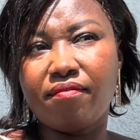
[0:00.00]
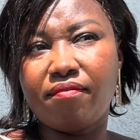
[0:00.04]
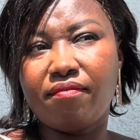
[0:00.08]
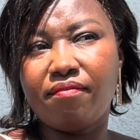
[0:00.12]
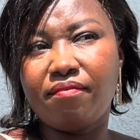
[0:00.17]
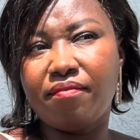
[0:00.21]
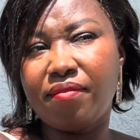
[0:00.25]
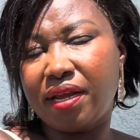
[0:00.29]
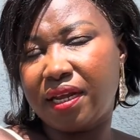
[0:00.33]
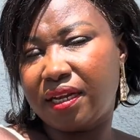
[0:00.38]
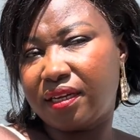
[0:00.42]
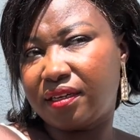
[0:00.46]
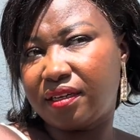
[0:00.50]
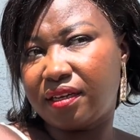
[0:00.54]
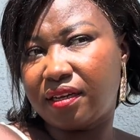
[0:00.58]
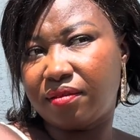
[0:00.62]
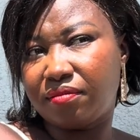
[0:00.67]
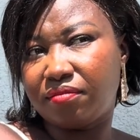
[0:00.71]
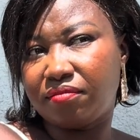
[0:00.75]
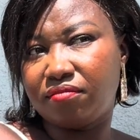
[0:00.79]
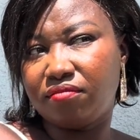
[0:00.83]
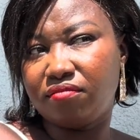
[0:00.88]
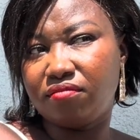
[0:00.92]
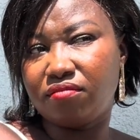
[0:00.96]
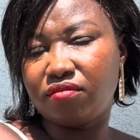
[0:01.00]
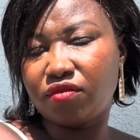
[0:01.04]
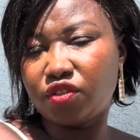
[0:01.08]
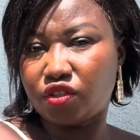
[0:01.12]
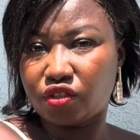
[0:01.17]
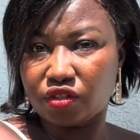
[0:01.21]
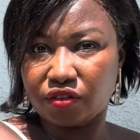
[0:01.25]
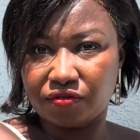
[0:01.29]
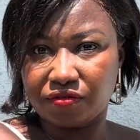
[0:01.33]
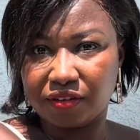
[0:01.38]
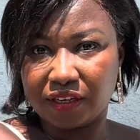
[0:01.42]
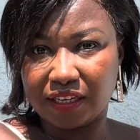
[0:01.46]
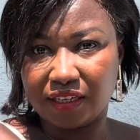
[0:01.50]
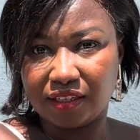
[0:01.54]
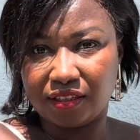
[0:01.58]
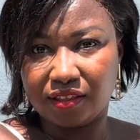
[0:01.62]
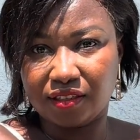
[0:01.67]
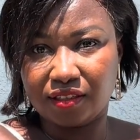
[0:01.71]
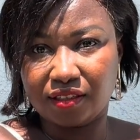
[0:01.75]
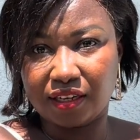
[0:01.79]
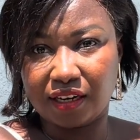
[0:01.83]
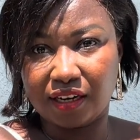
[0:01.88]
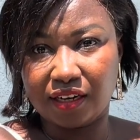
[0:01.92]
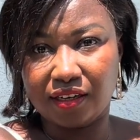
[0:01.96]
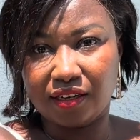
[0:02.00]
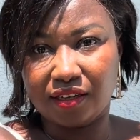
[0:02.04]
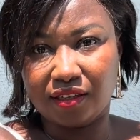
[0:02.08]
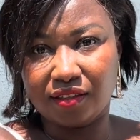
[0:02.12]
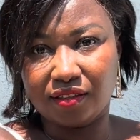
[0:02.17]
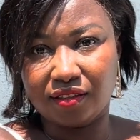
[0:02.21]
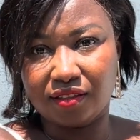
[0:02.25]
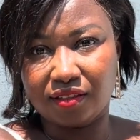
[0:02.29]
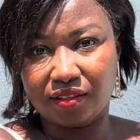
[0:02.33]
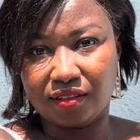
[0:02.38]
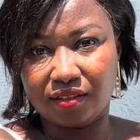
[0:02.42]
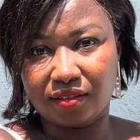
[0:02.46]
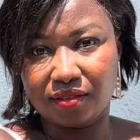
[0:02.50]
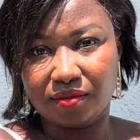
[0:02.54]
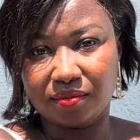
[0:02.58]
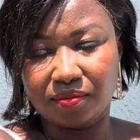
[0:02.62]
make them suffer in silence.